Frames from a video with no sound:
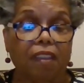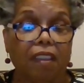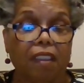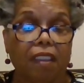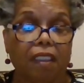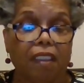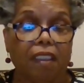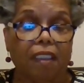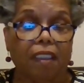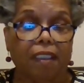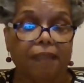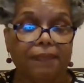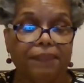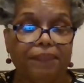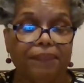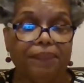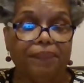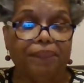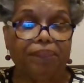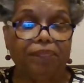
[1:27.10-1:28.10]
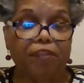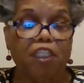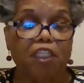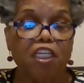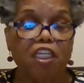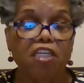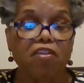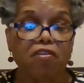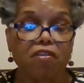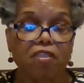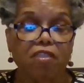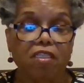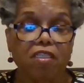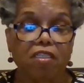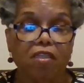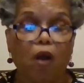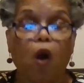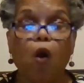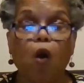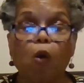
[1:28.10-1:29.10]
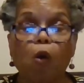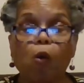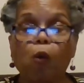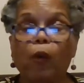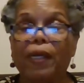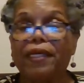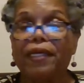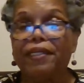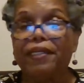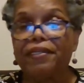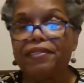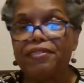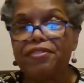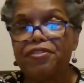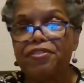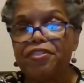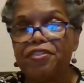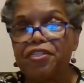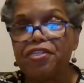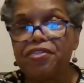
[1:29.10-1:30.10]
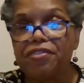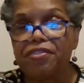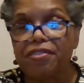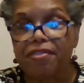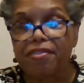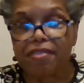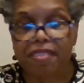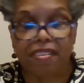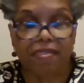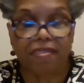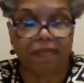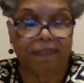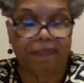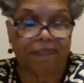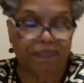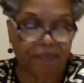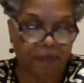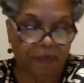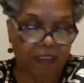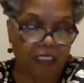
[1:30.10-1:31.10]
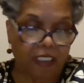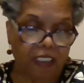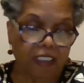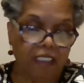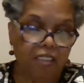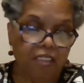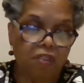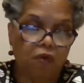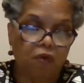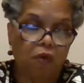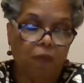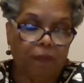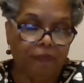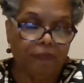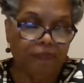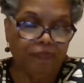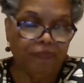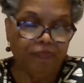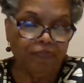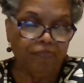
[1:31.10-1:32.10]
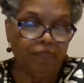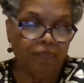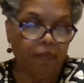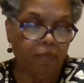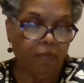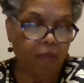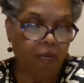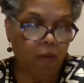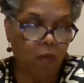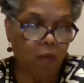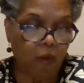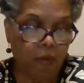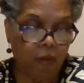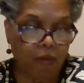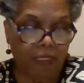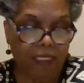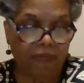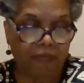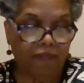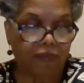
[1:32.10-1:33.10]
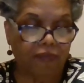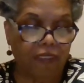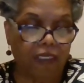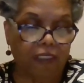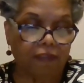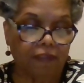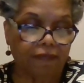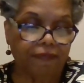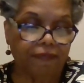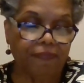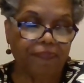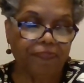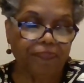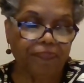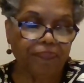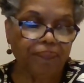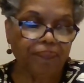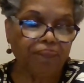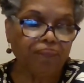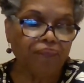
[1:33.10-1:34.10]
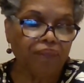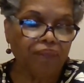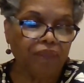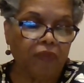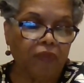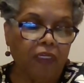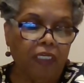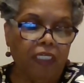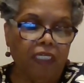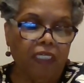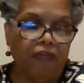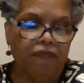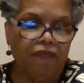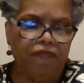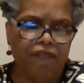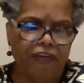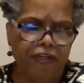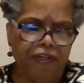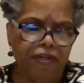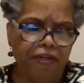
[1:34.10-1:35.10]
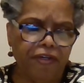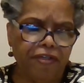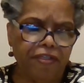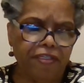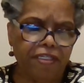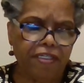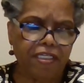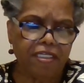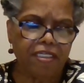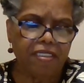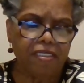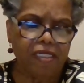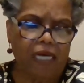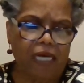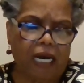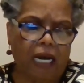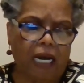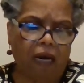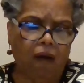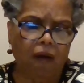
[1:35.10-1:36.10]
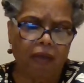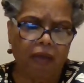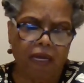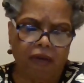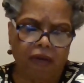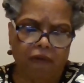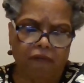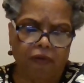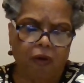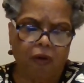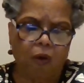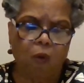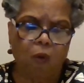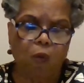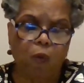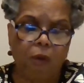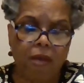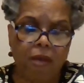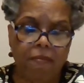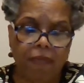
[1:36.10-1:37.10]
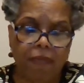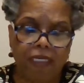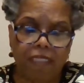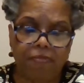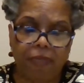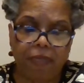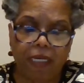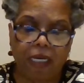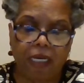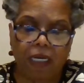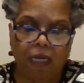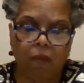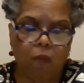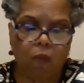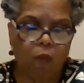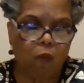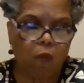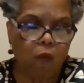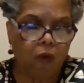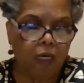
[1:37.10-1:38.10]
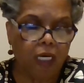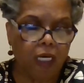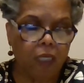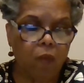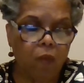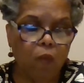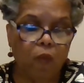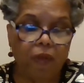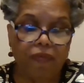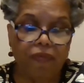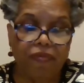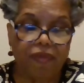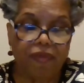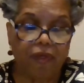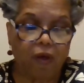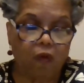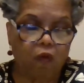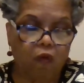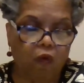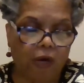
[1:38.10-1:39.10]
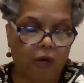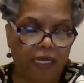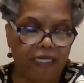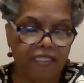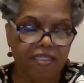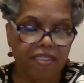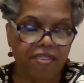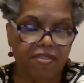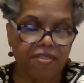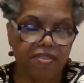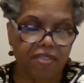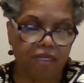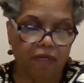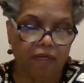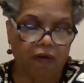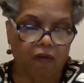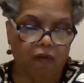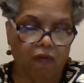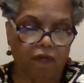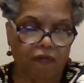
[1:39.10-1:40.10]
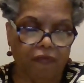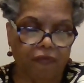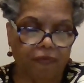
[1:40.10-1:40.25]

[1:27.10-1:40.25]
uh, Jesus. Who is Jesus? Okay, so pick up where we left off. First, however, we must become one with the Christ self.